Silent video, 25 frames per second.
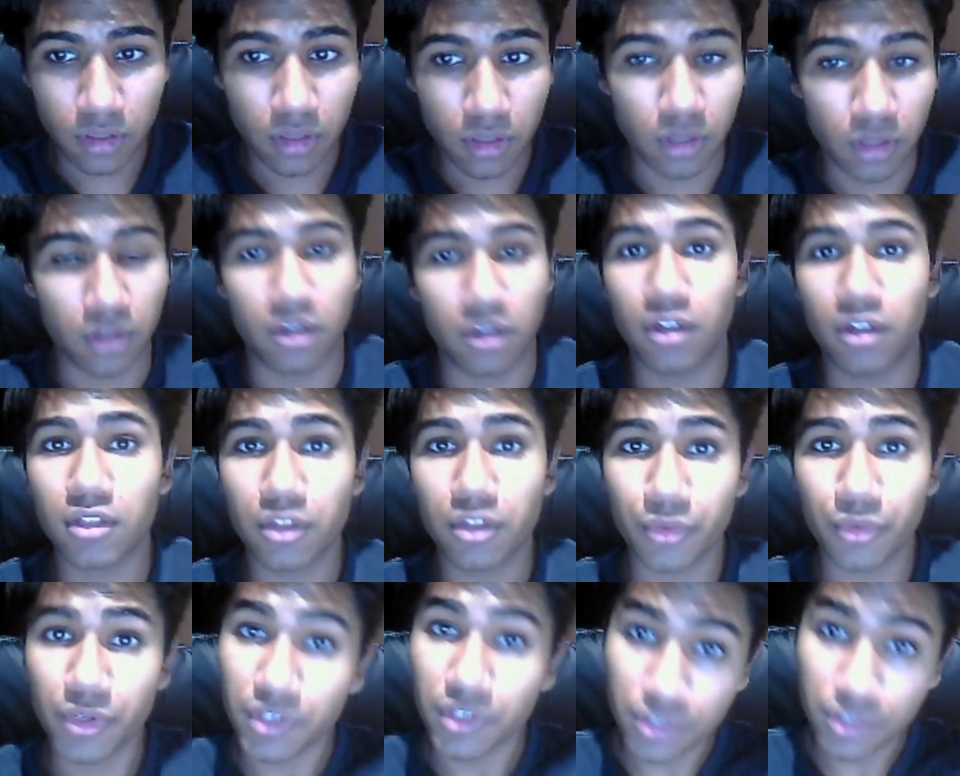And all
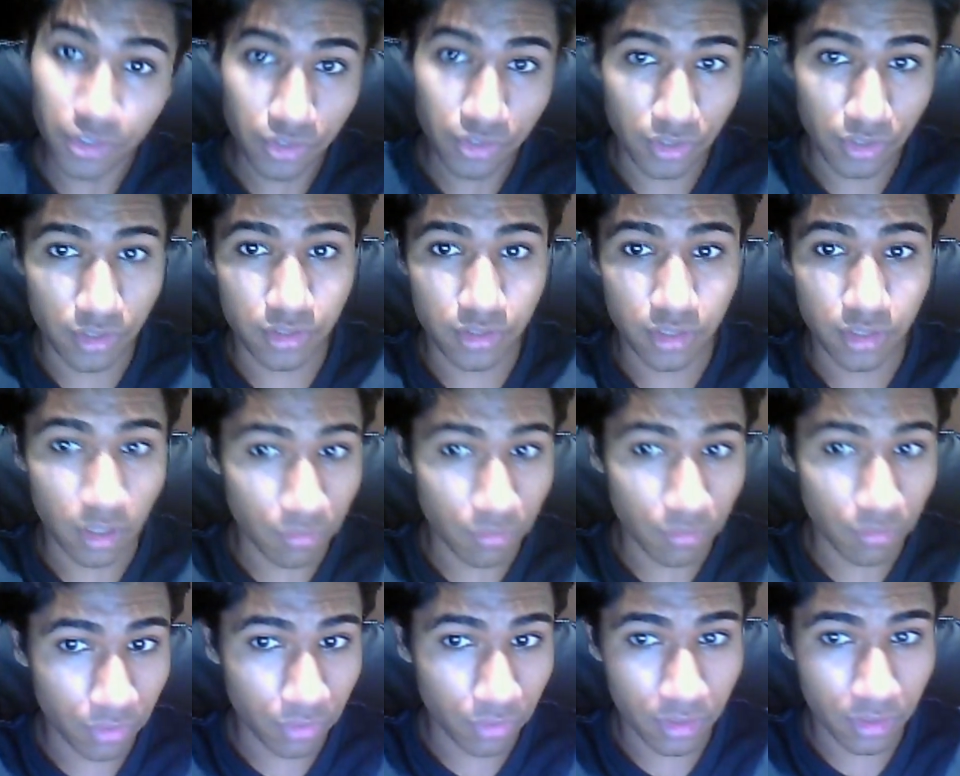the research and
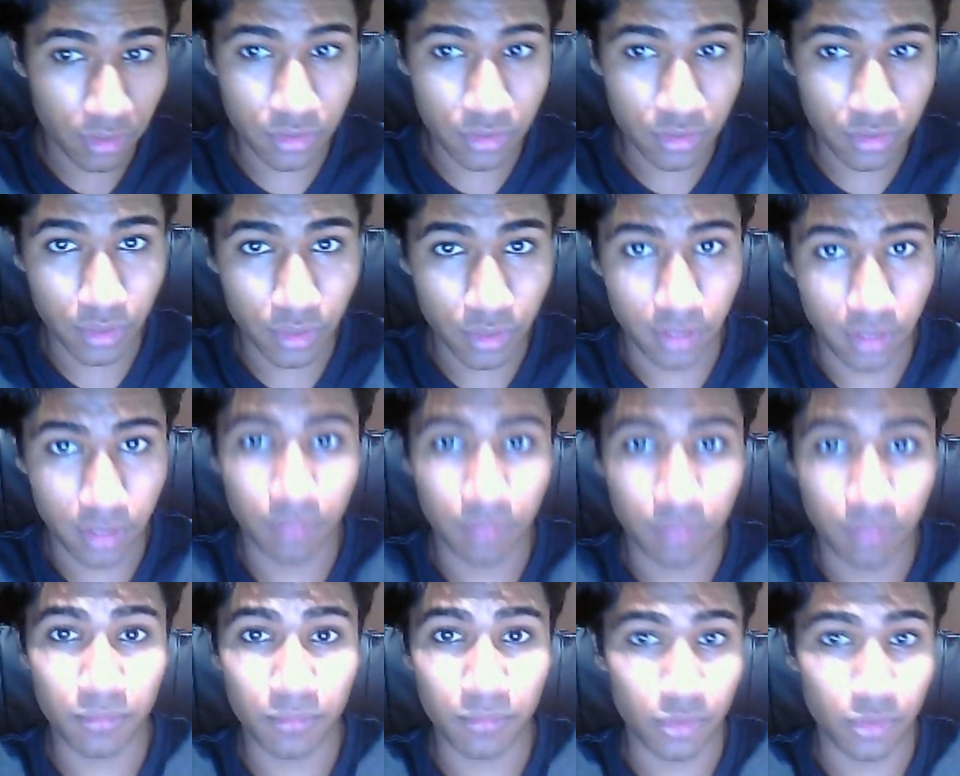discovery the two done
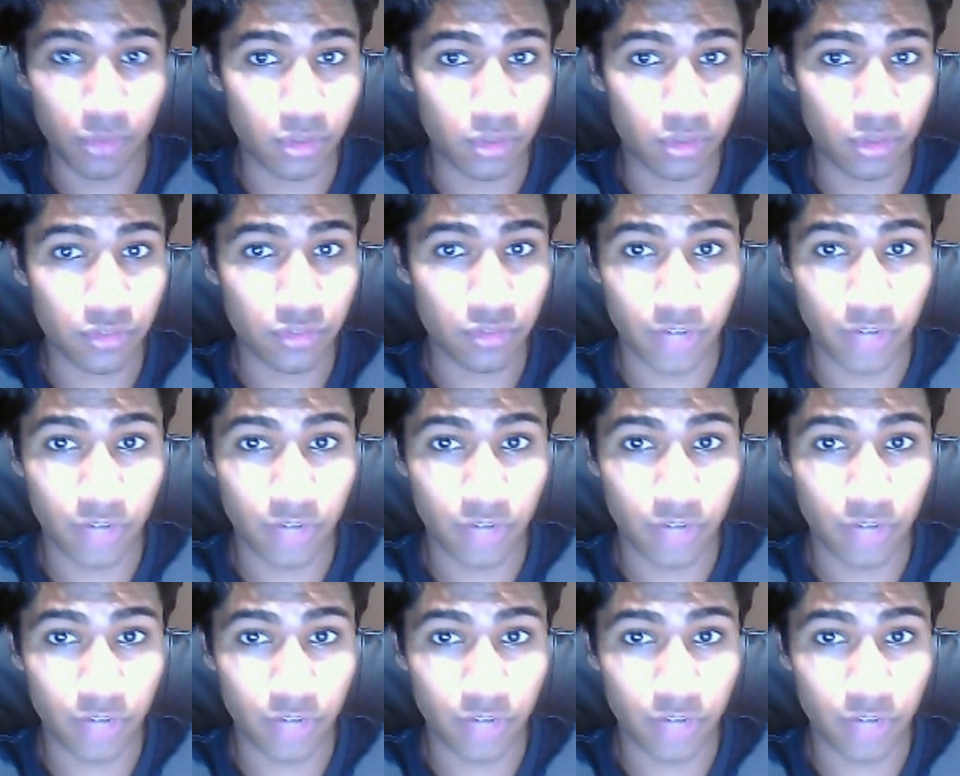was for